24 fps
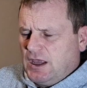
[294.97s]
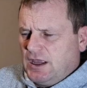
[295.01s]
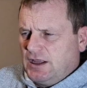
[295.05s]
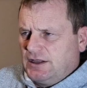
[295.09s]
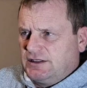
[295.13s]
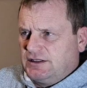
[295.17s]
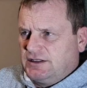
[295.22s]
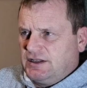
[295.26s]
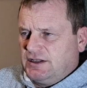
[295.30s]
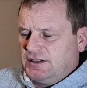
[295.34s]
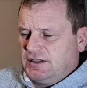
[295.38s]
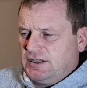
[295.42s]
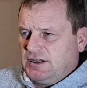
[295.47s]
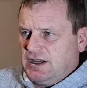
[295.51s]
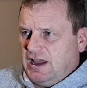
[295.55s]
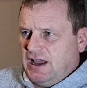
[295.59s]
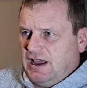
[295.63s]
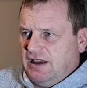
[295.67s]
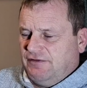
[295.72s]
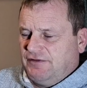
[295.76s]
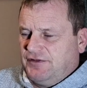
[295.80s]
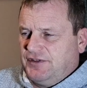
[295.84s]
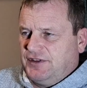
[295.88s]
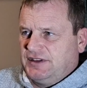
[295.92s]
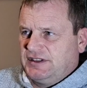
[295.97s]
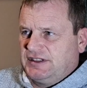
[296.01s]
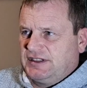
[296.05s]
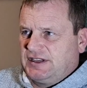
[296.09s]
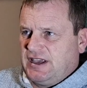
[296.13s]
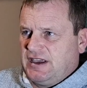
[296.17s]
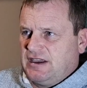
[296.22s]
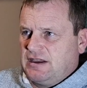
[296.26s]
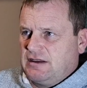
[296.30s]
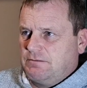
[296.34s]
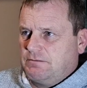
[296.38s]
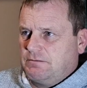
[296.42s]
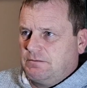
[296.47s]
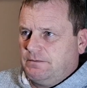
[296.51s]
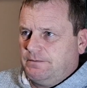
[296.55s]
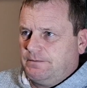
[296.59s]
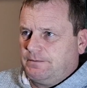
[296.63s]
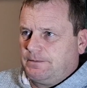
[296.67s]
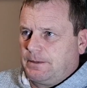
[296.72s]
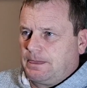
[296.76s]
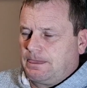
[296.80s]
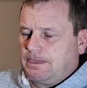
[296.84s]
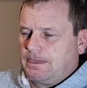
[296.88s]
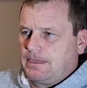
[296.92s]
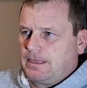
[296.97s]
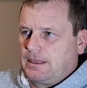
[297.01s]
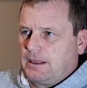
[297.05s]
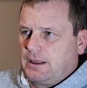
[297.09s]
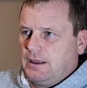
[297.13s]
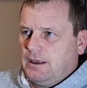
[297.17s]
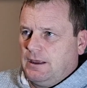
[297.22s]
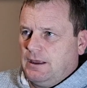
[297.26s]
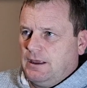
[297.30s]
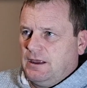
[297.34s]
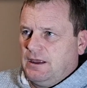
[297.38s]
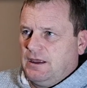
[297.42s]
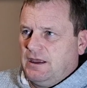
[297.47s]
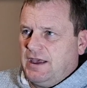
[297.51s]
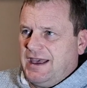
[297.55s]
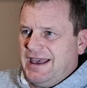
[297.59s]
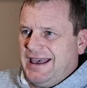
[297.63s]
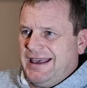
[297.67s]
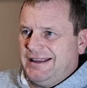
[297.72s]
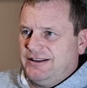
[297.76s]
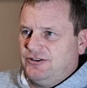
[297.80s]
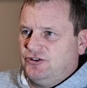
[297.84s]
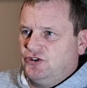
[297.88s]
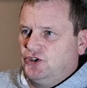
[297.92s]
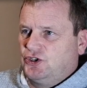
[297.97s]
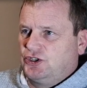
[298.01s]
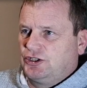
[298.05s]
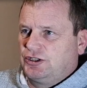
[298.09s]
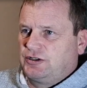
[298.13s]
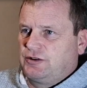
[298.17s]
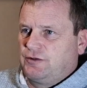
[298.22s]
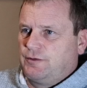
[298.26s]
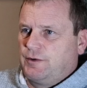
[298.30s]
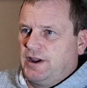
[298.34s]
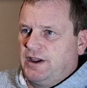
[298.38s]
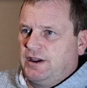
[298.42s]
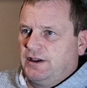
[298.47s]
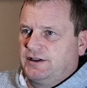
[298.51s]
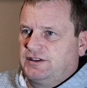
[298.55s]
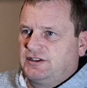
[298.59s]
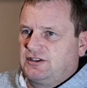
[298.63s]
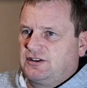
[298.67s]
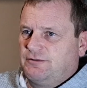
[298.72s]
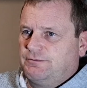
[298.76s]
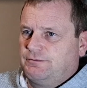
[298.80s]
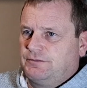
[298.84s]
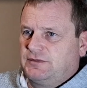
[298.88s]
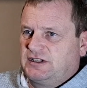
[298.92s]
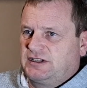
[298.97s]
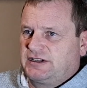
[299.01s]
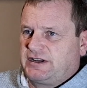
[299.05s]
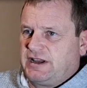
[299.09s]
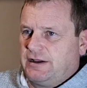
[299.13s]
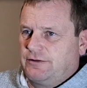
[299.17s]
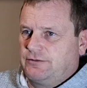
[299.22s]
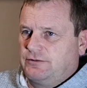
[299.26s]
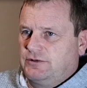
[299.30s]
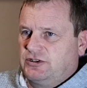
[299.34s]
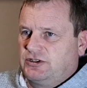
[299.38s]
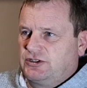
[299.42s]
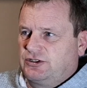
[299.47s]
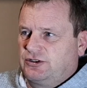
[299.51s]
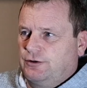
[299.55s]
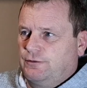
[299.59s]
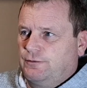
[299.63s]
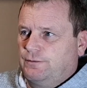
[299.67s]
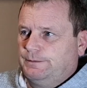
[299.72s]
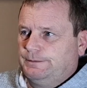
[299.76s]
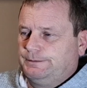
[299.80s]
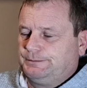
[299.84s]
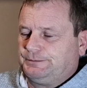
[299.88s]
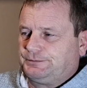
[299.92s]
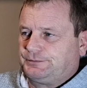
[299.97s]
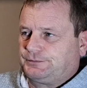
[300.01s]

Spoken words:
It doesn't have the same edge to it as some stouts do.